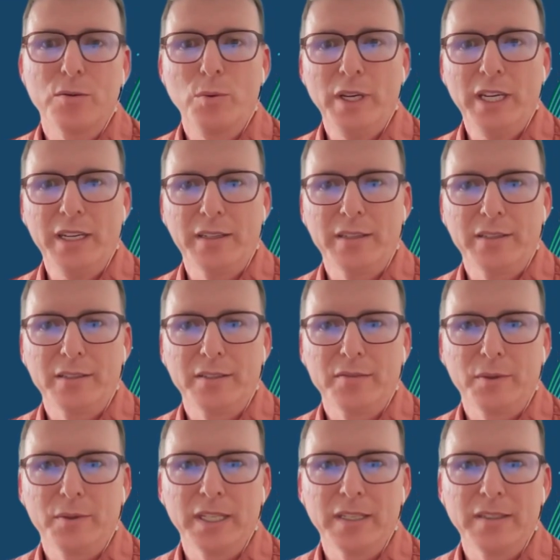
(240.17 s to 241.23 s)
weeks.
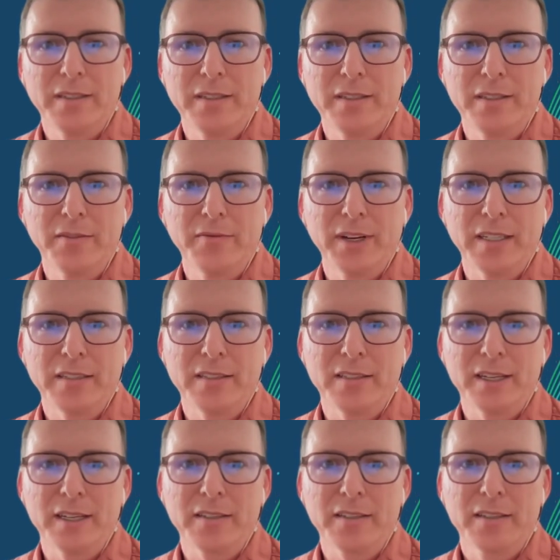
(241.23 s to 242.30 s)
For instance, if I
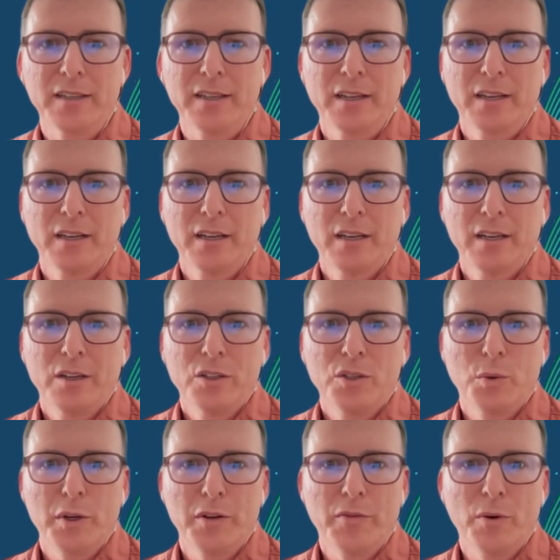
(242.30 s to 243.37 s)
select
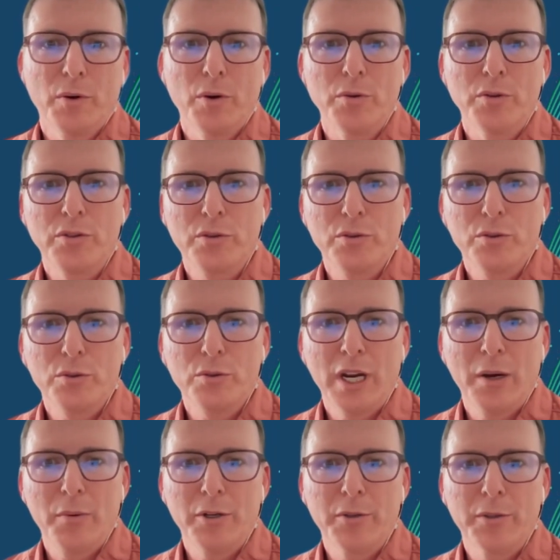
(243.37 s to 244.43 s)
2402,
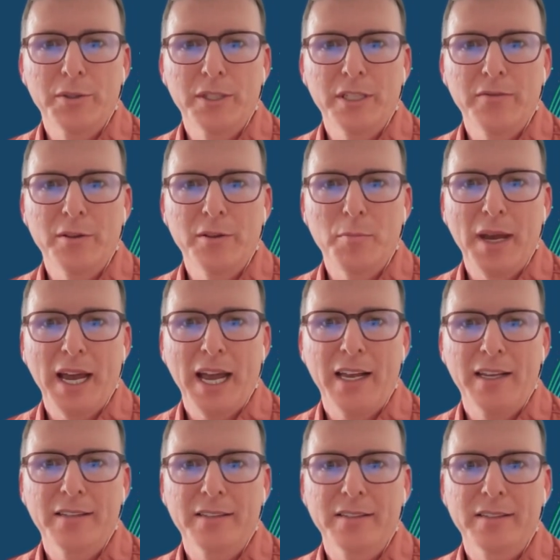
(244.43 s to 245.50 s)
I want to retrieve the
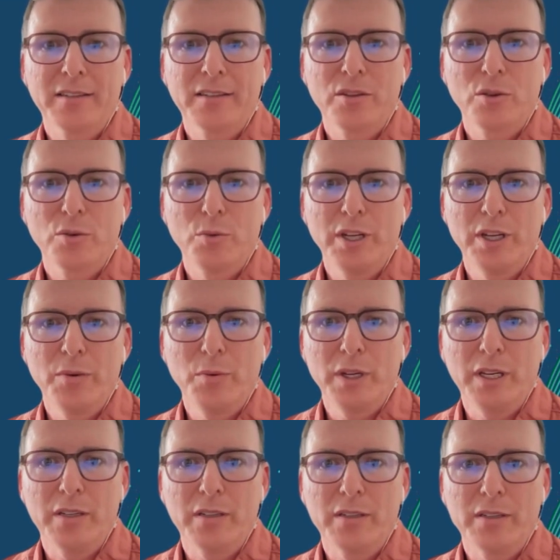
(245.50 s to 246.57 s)
past 3
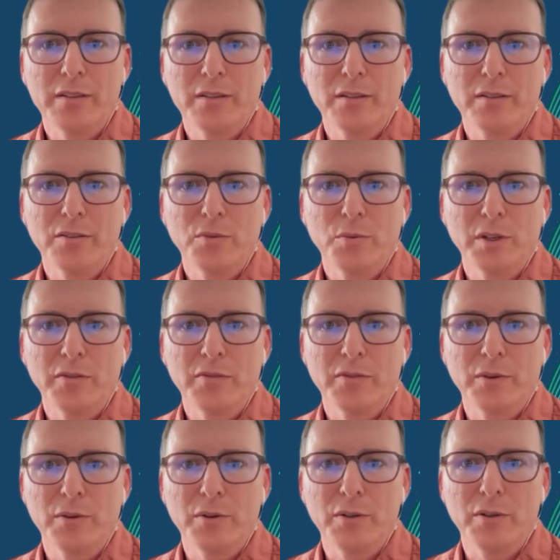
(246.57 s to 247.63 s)
weeks,
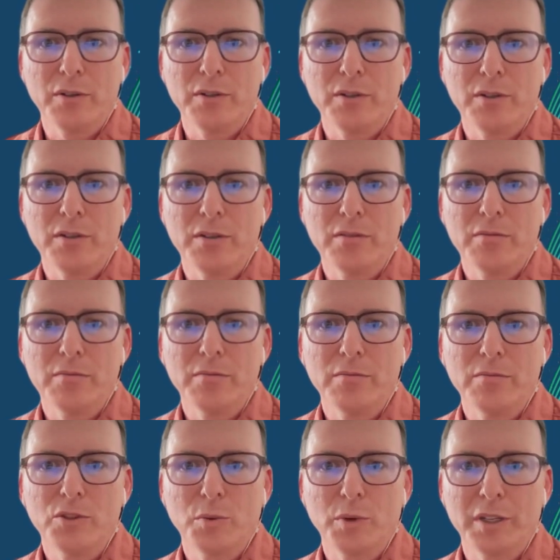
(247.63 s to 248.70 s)
24,
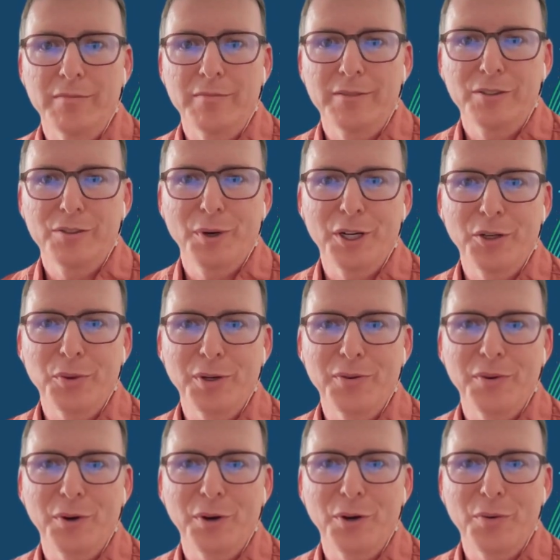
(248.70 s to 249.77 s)
20,
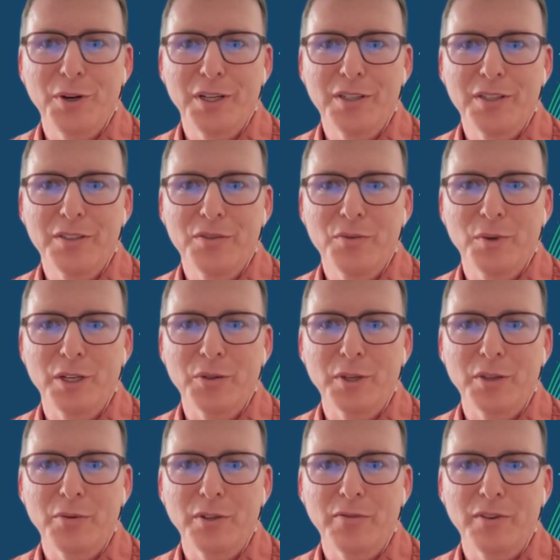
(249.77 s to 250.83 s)
2024-01,
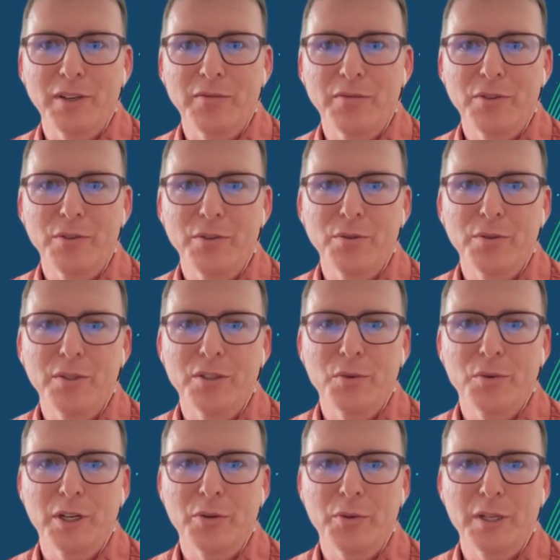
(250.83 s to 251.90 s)
2023-52, and
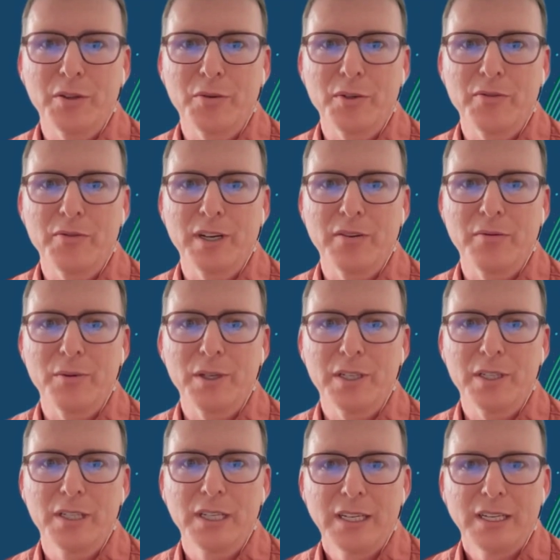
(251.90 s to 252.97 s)
2023-51.